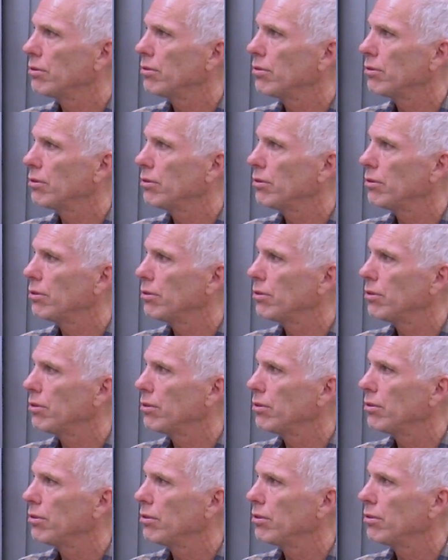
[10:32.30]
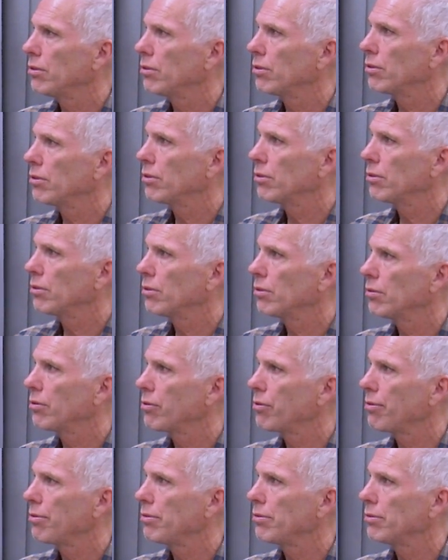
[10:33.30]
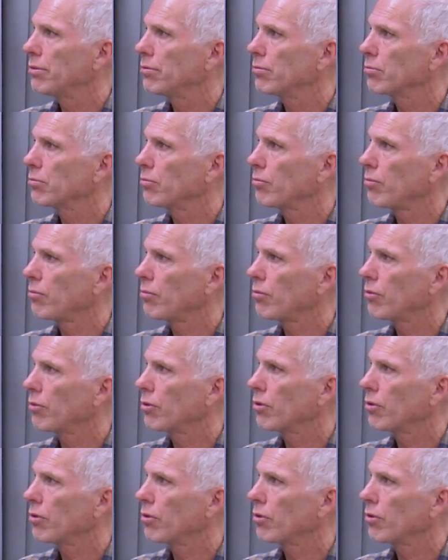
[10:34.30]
The person shown says nothing.